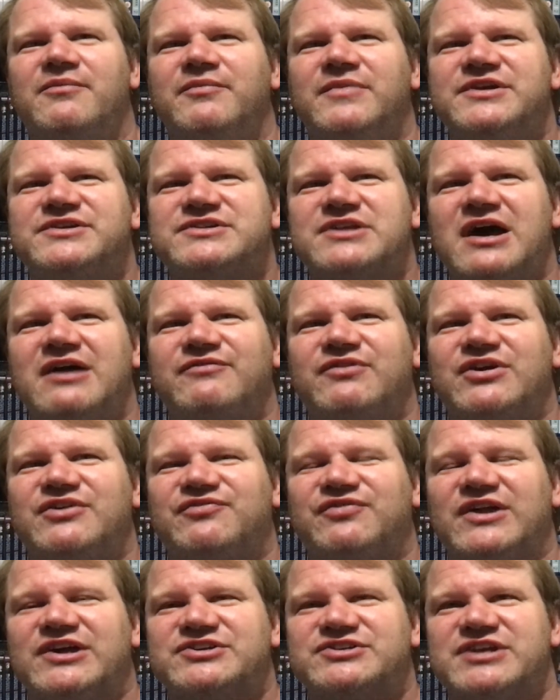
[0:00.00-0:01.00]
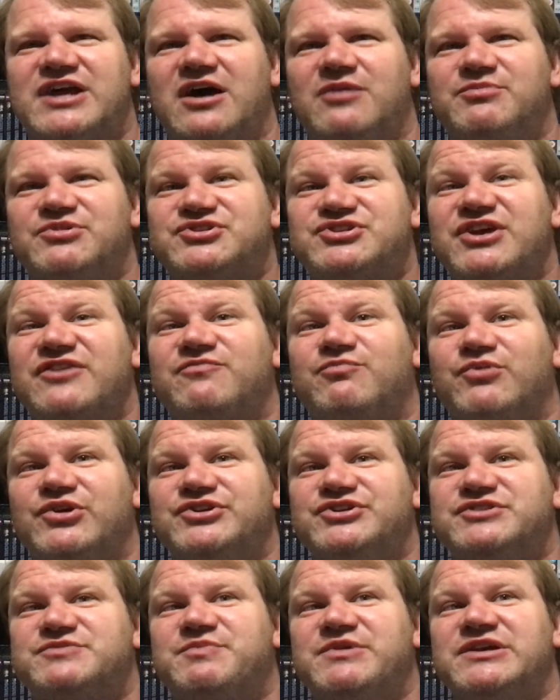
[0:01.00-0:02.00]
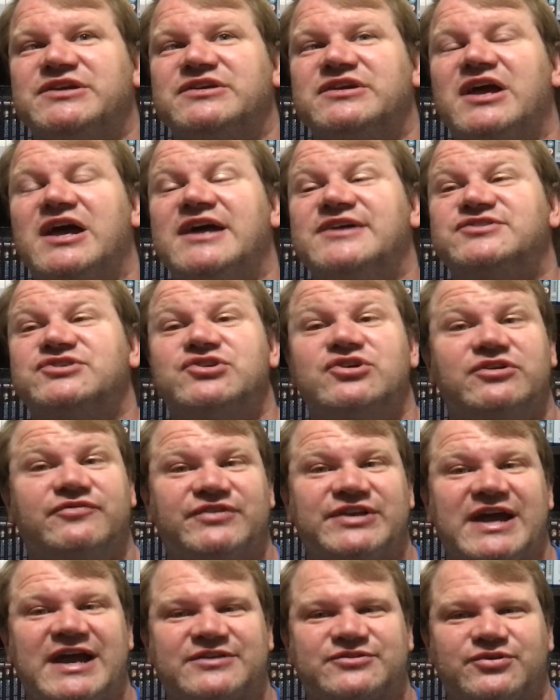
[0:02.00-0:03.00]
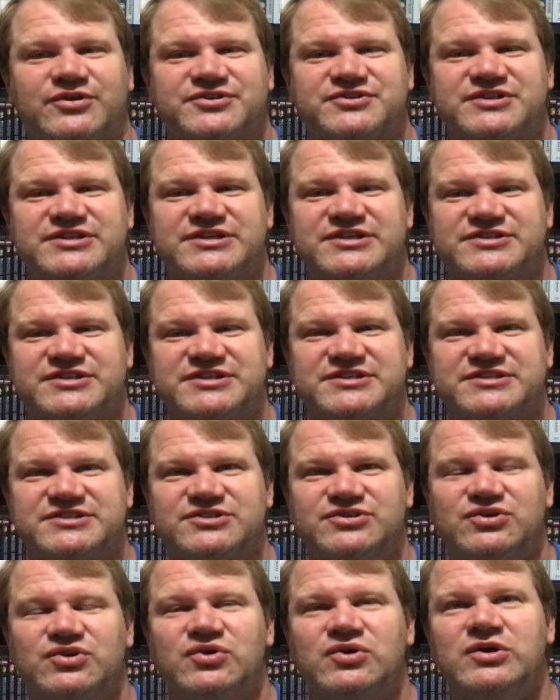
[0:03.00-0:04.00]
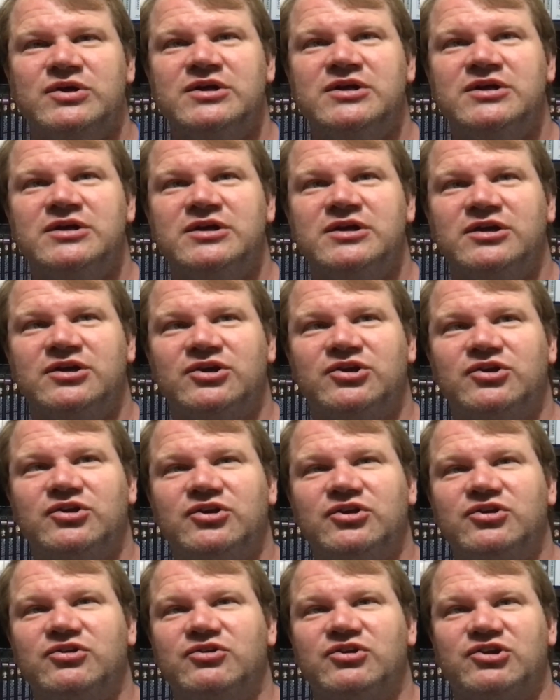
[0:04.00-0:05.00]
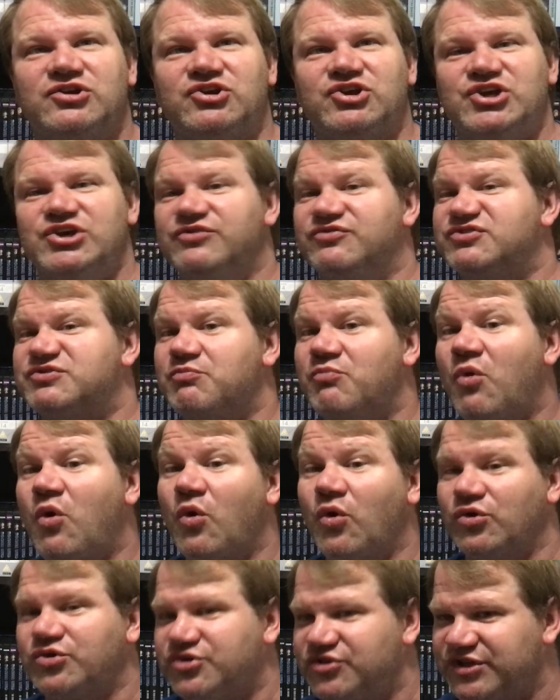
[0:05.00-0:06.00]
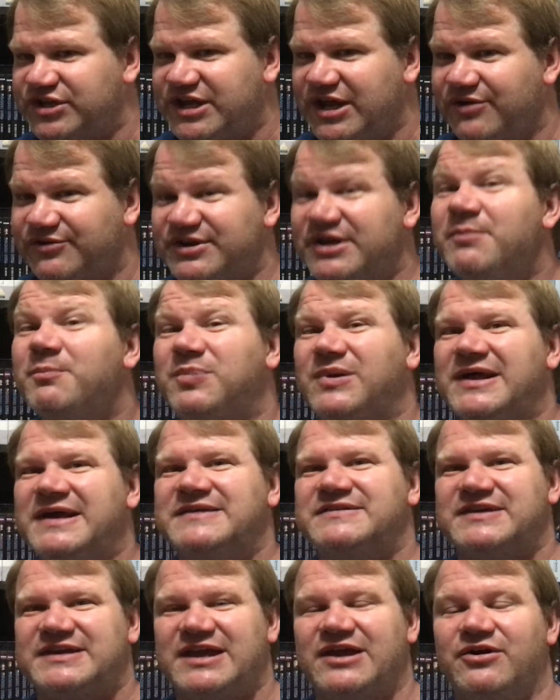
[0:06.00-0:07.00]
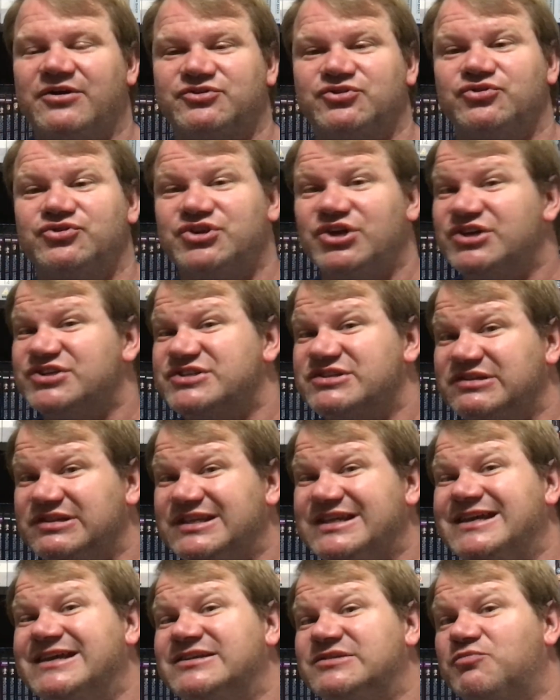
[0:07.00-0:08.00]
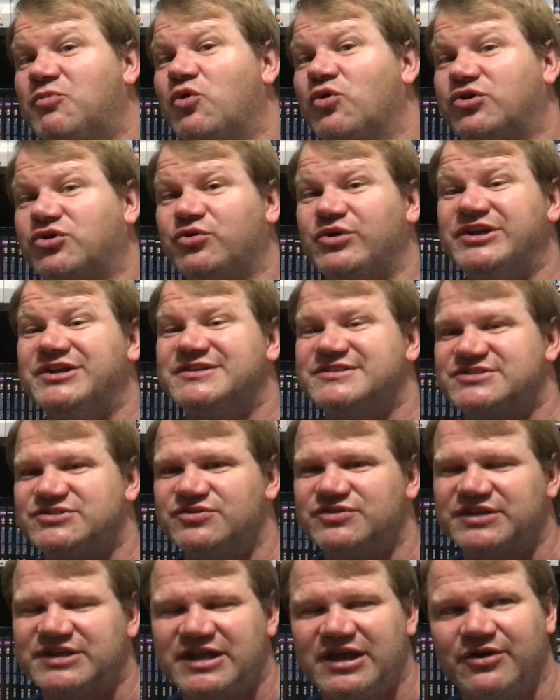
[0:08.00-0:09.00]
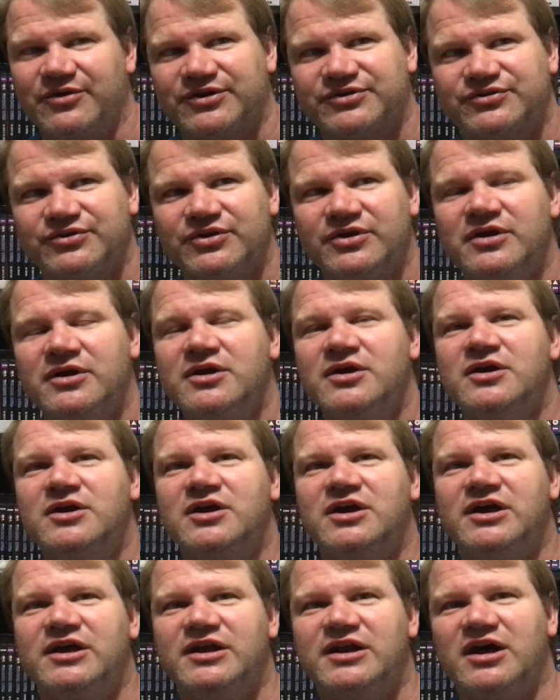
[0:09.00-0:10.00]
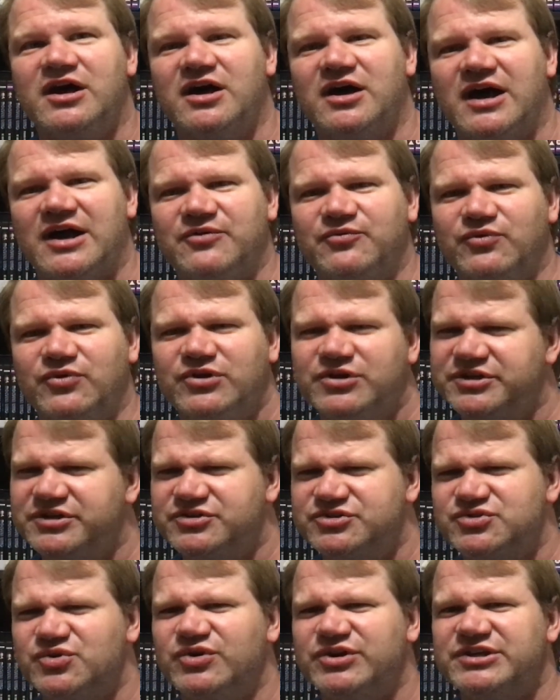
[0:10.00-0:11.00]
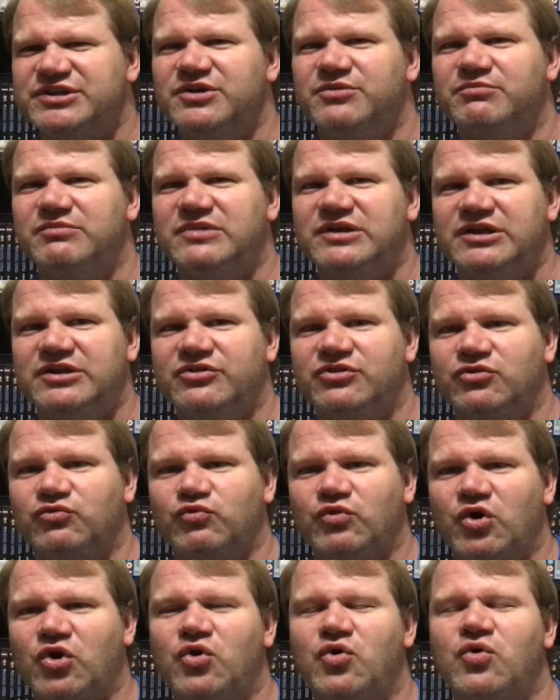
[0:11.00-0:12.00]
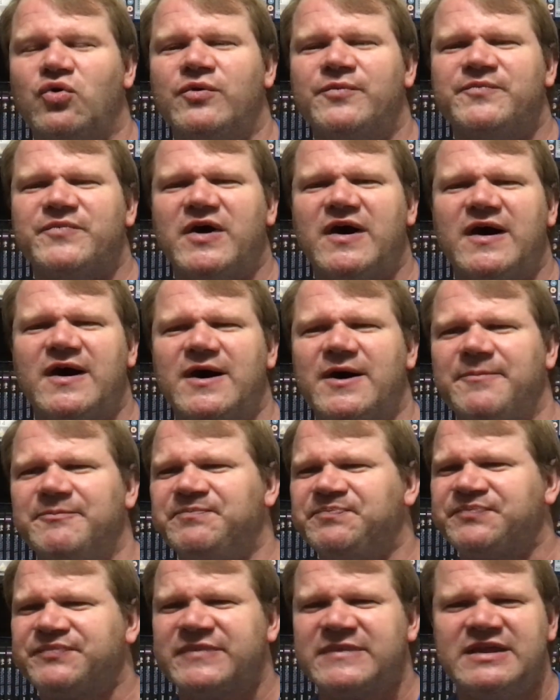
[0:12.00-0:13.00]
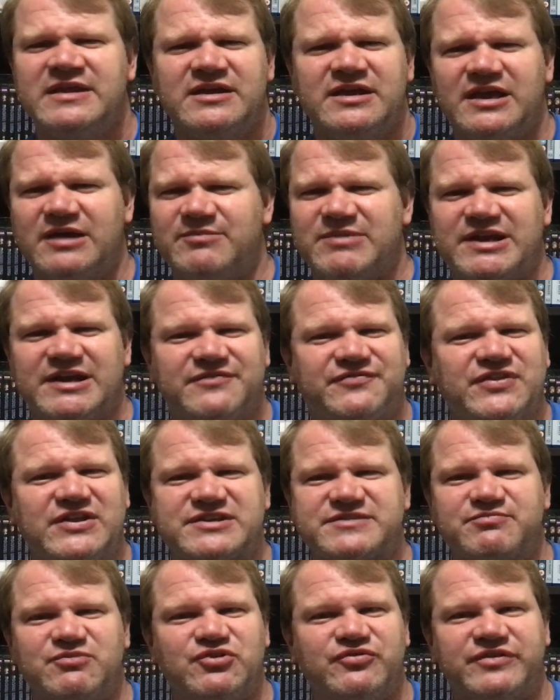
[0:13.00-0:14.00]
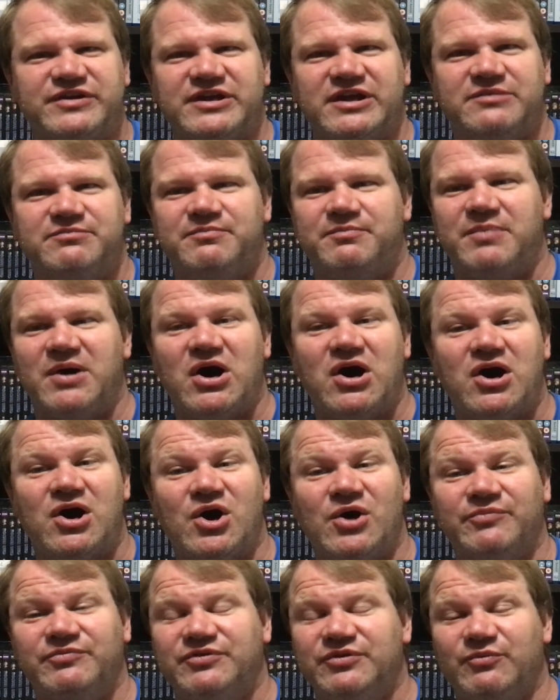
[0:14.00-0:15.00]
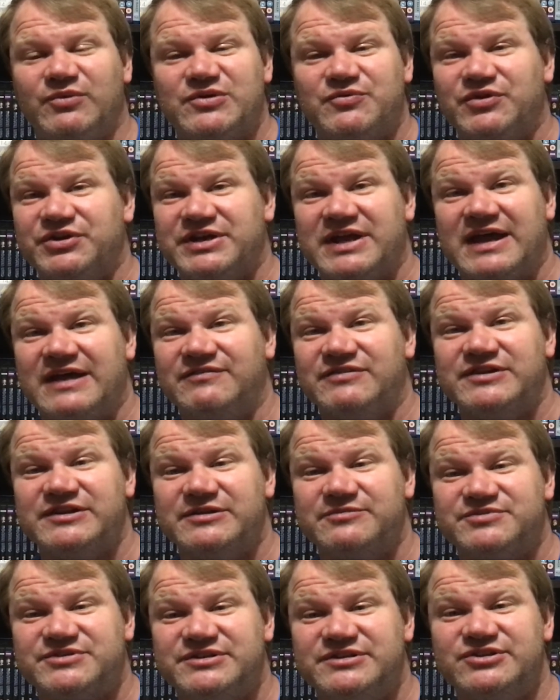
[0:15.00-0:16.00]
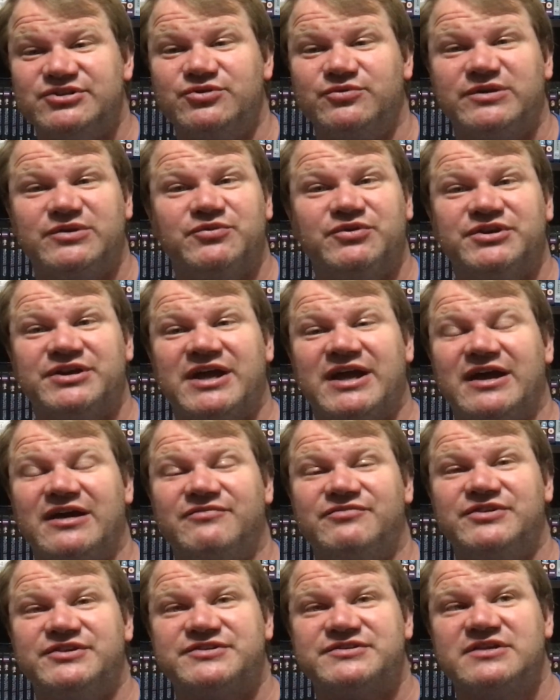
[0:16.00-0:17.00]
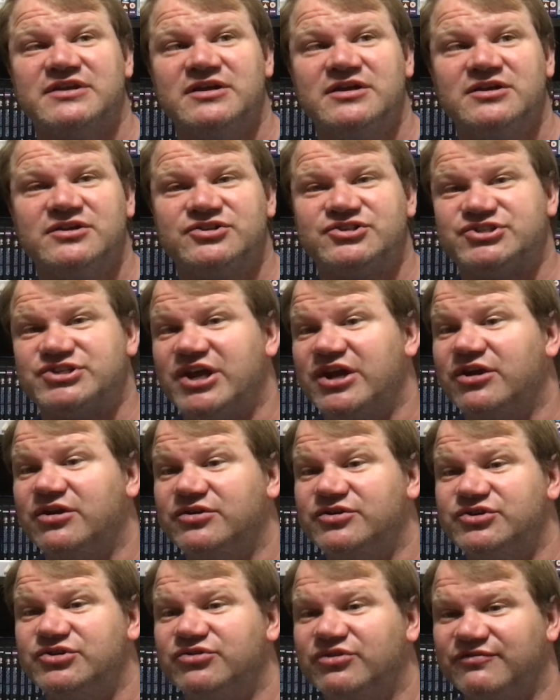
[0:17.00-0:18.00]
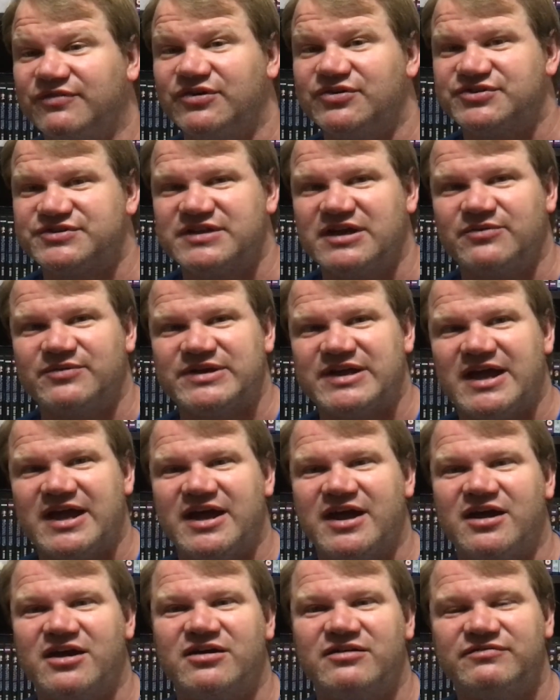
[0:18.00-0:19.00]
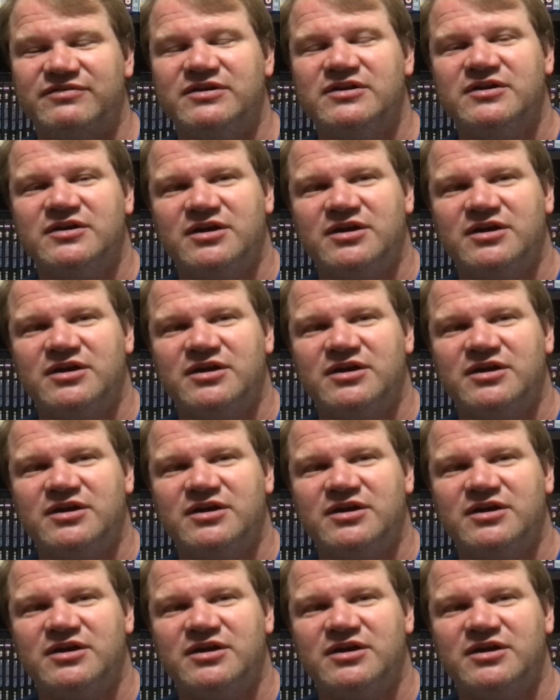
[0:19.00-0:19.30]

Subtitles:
He's not very fleshed out, but Jeff Bridges, being as good of an actor as he is, he still gives more to the character. Him playing the character does lend more credence to the character, and I really enjoy him in the role. I mean, if this movie had bombed, we wouldn't have the MCU. We wouldn't have this shared universe that we have.